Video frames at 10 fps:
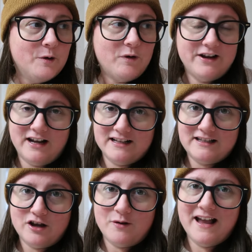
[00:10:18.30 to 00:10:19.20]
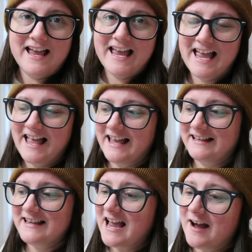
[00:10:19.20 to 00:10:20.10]
whatnot. So
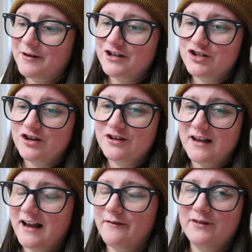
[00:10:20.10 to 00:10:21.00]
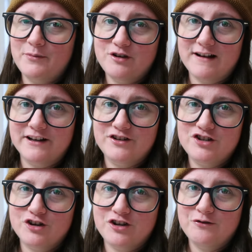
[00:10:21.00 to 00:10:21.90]
yeah, I'm gonna show you, flip you around and
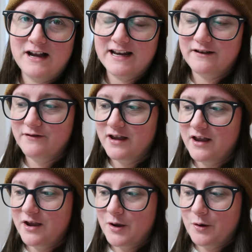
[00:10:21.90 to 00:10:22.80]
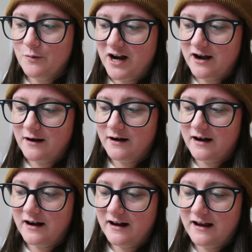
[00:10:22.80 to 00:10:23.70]
show you kind of
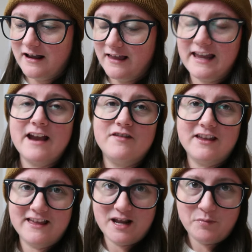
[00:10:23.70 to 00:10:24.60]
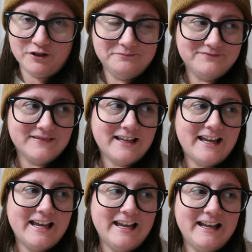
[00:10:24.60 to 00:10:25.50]
where, like, everything that I built
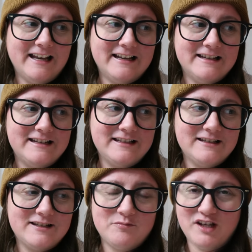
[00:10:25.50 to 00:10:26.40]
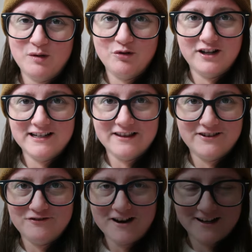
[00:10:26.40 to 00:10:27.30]
and me putting down the new